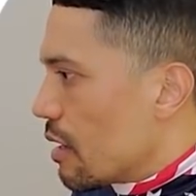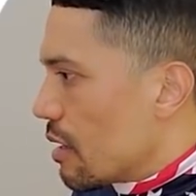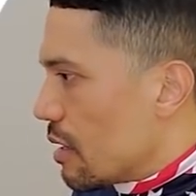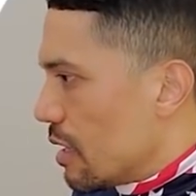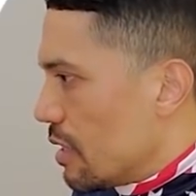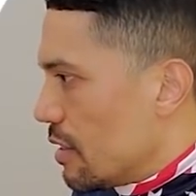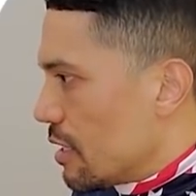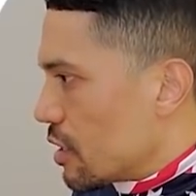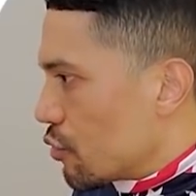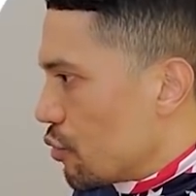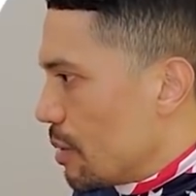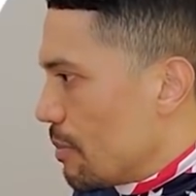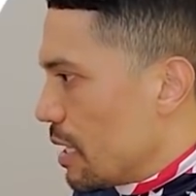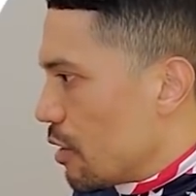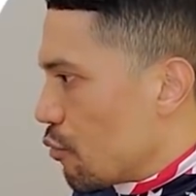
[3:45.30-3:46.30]
in this
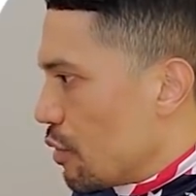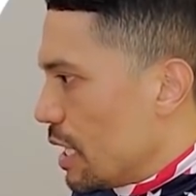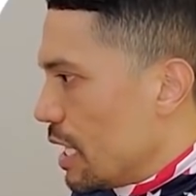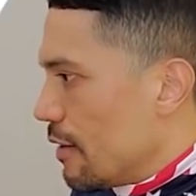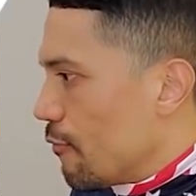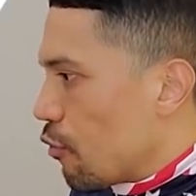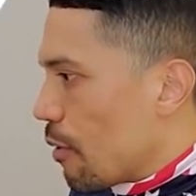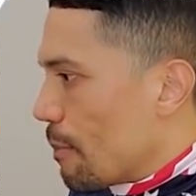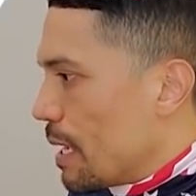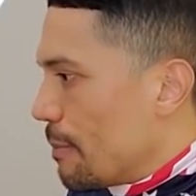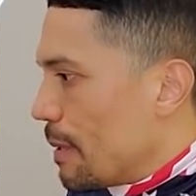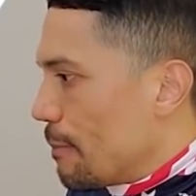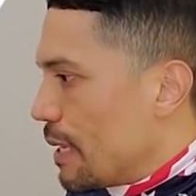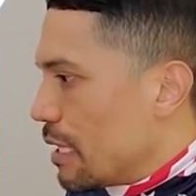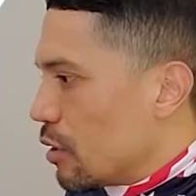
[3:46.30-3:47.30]
3-minute read, for
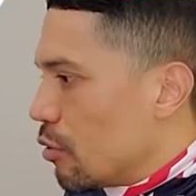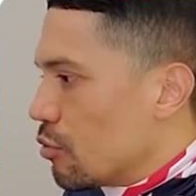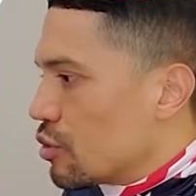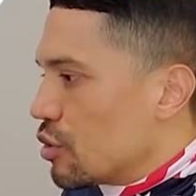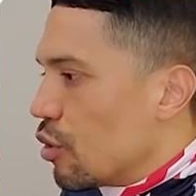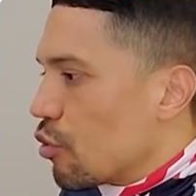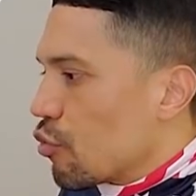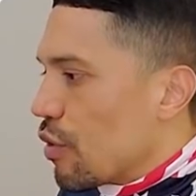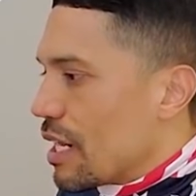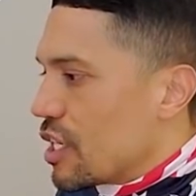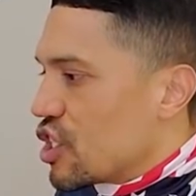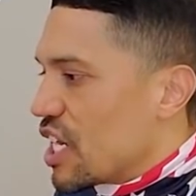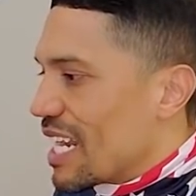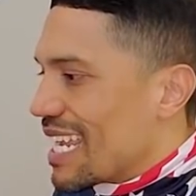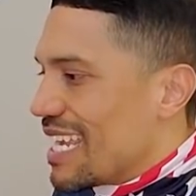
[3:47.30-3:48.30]
PPP loans, no credit
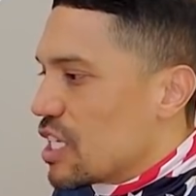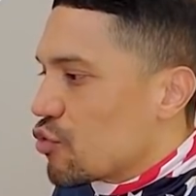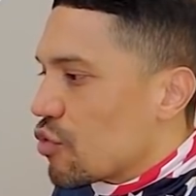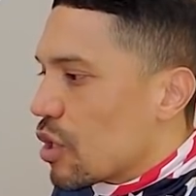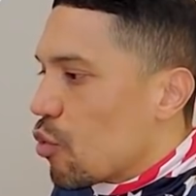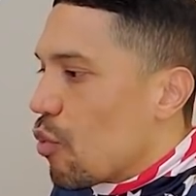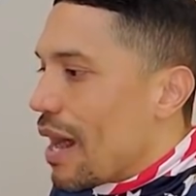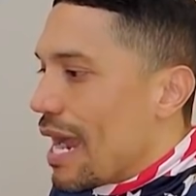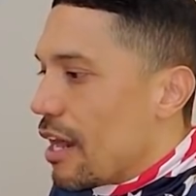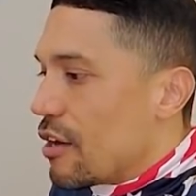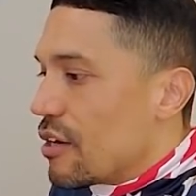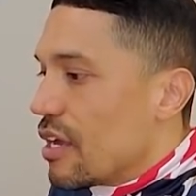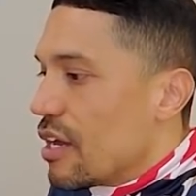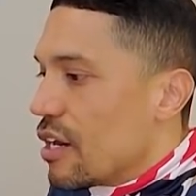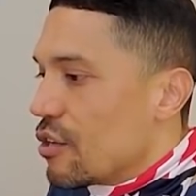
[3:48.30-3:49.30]
check is required
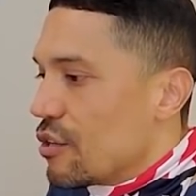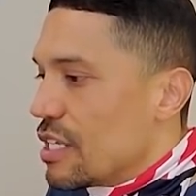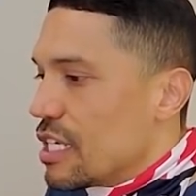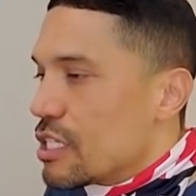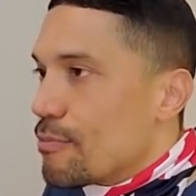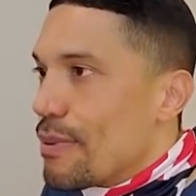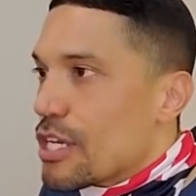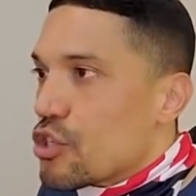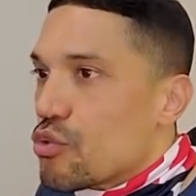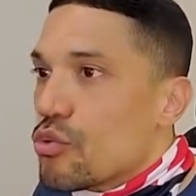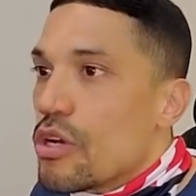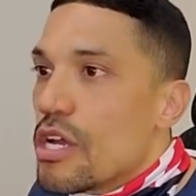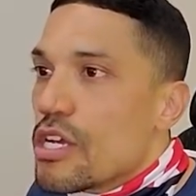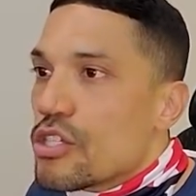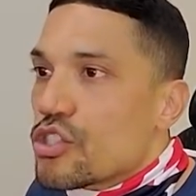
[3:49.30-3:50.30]
under these special
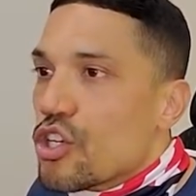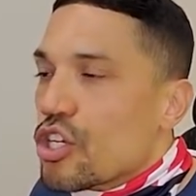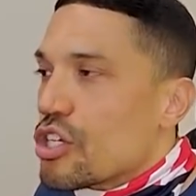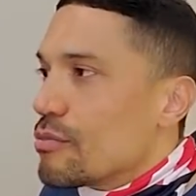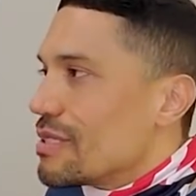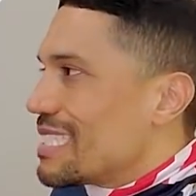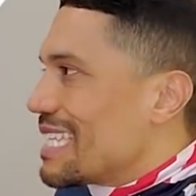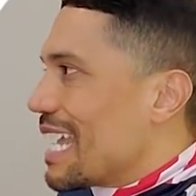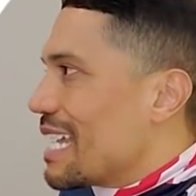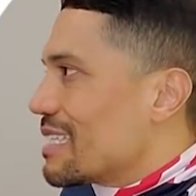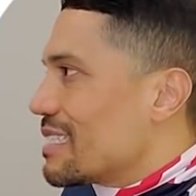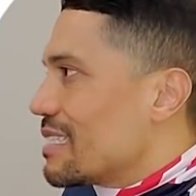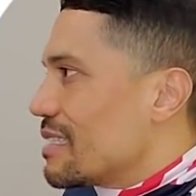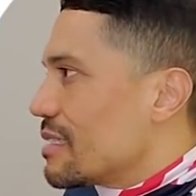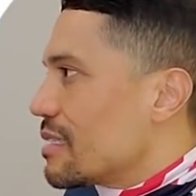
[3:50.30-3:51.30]

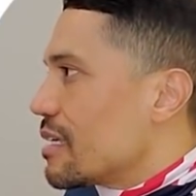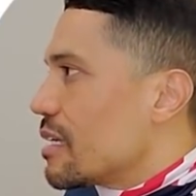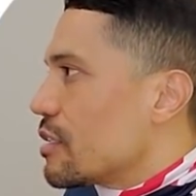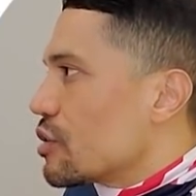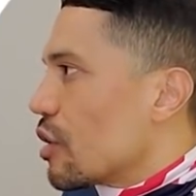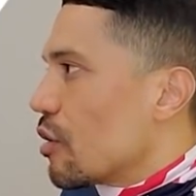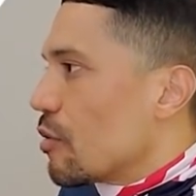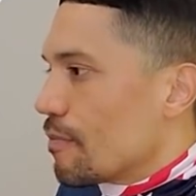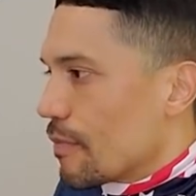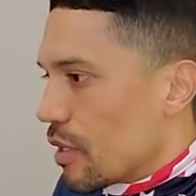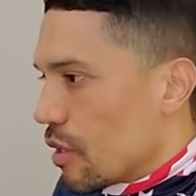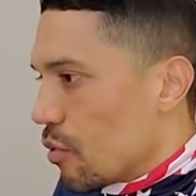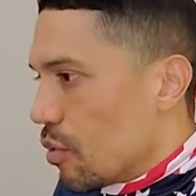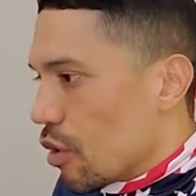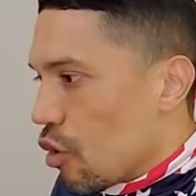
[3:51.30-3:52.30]
circumstances. So
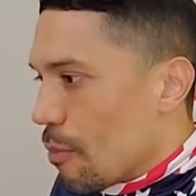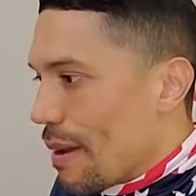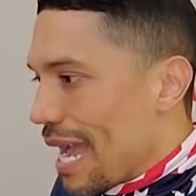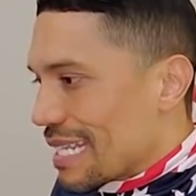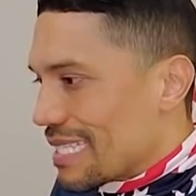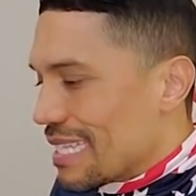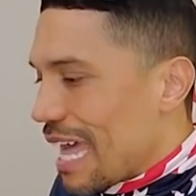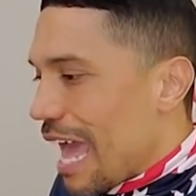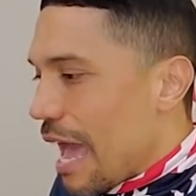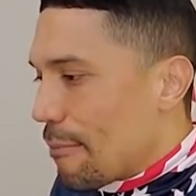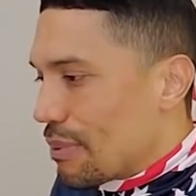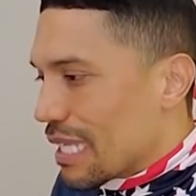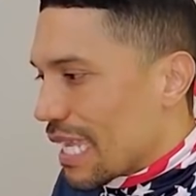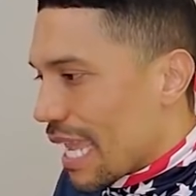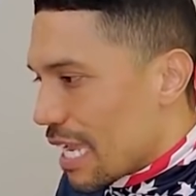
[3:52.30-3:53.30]
we'll go back to the
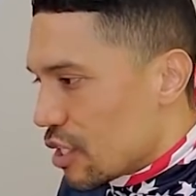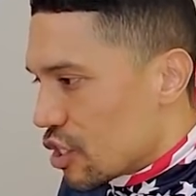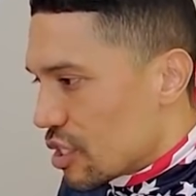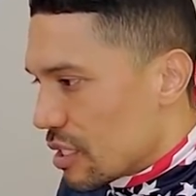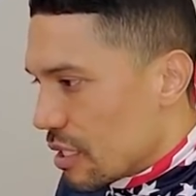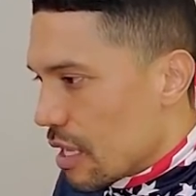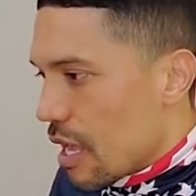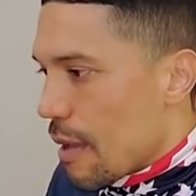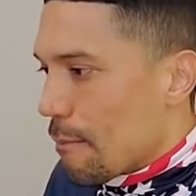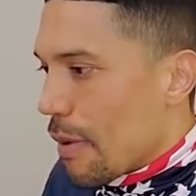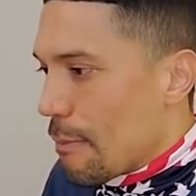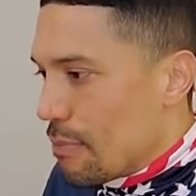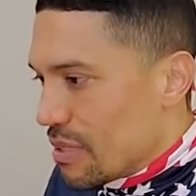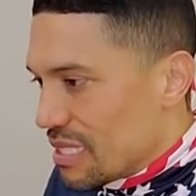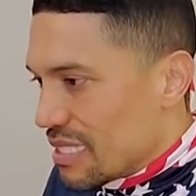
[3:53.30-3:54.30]
application. My
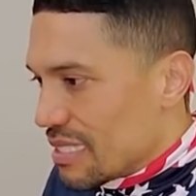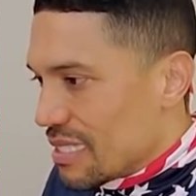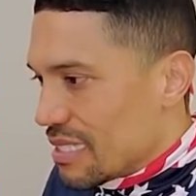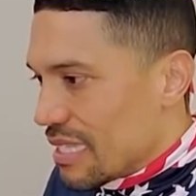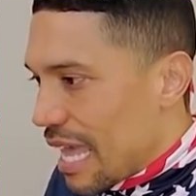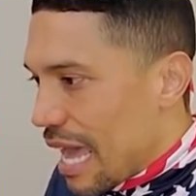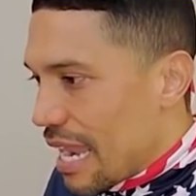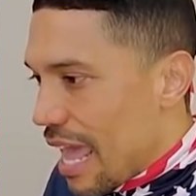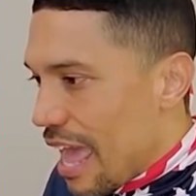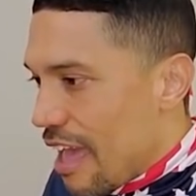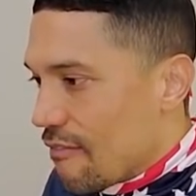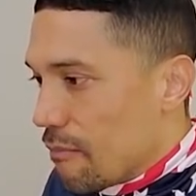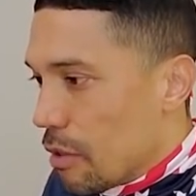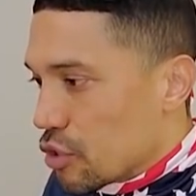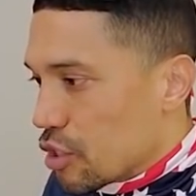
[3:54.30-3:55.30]
business does not
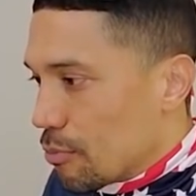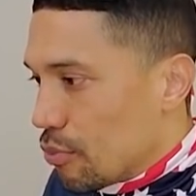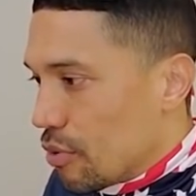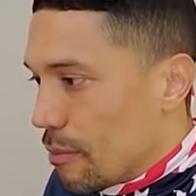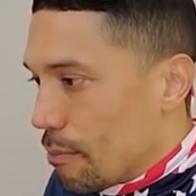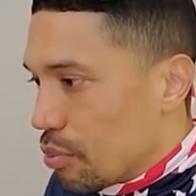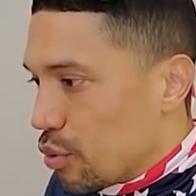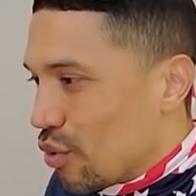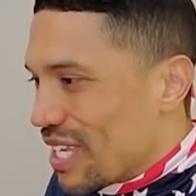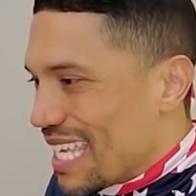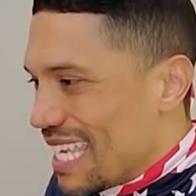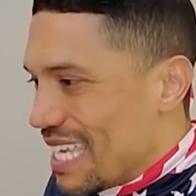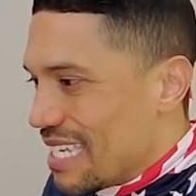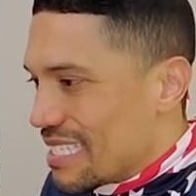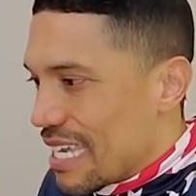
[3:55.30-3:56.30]
have multiple
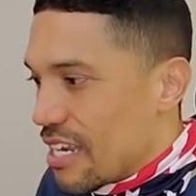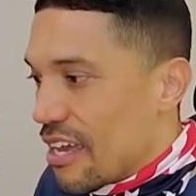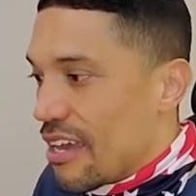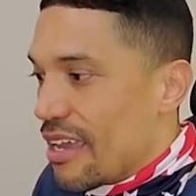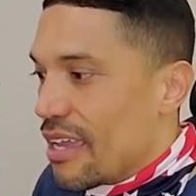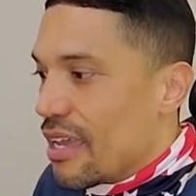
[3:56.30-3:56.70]
employees, and I